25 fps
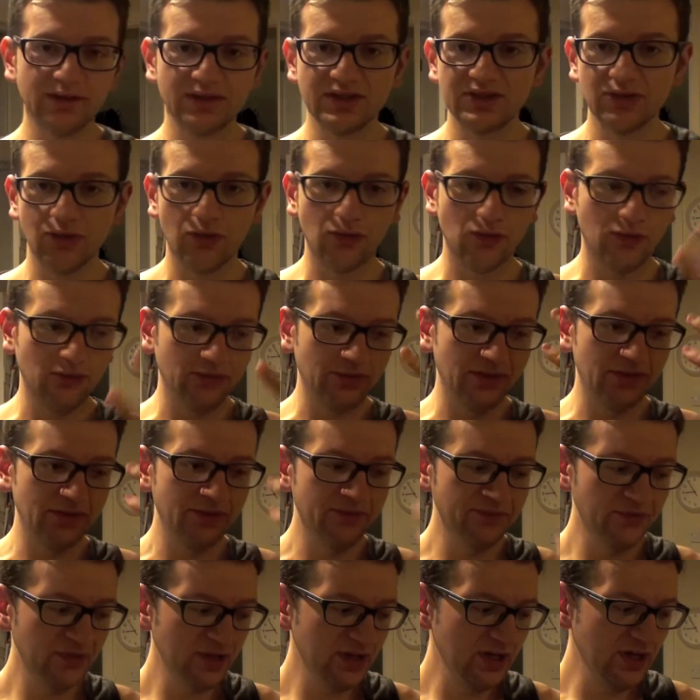You saw all the
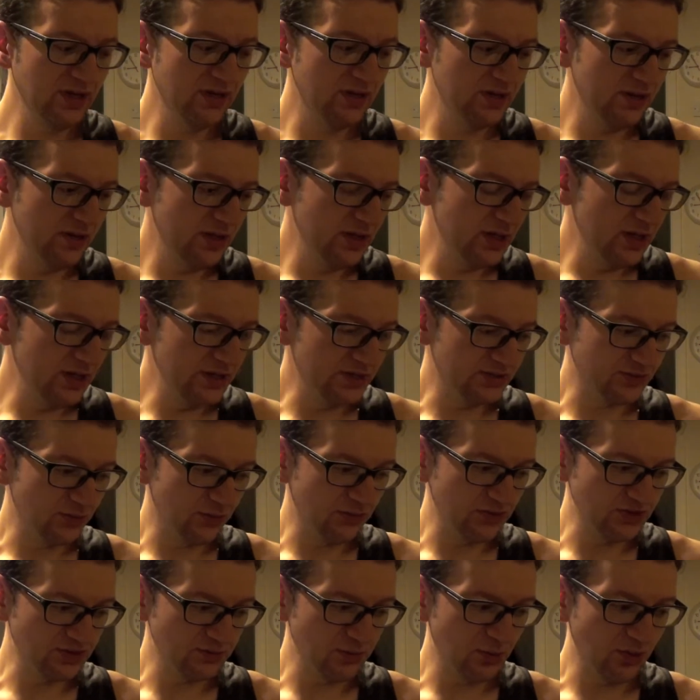
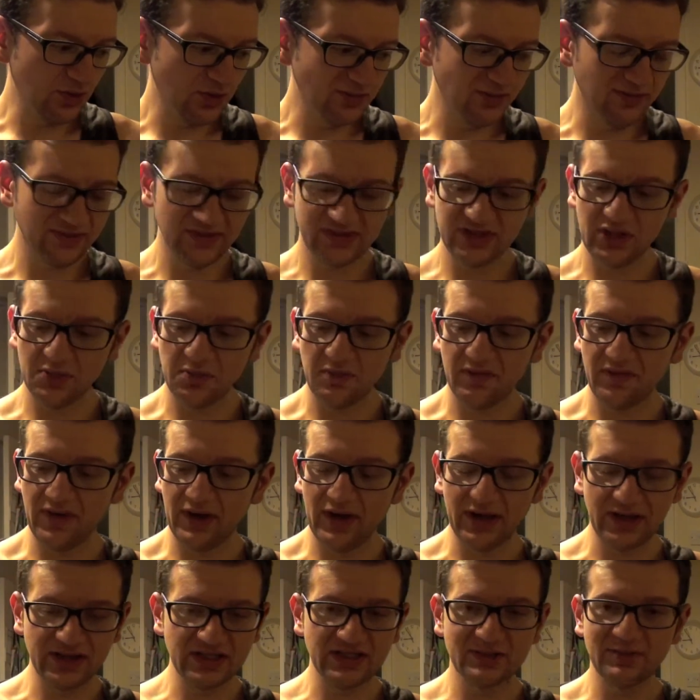smoke come off the top of it,
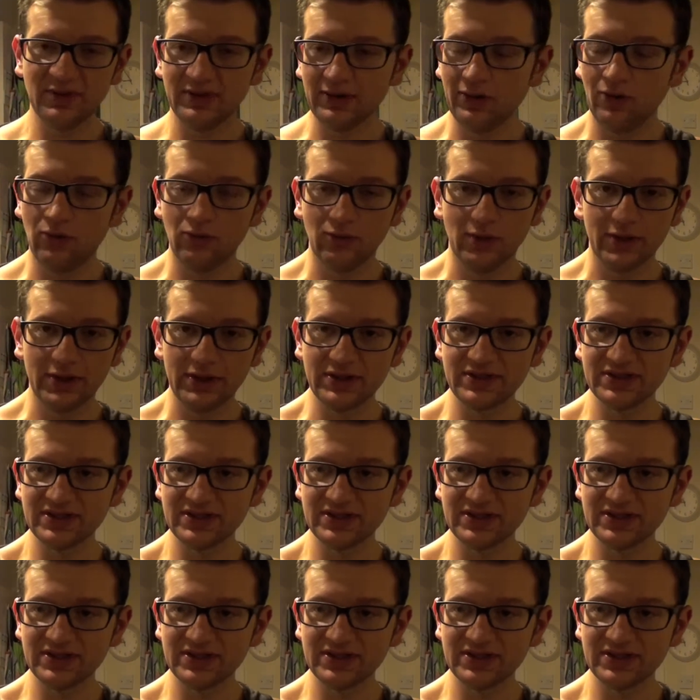I can smell it already.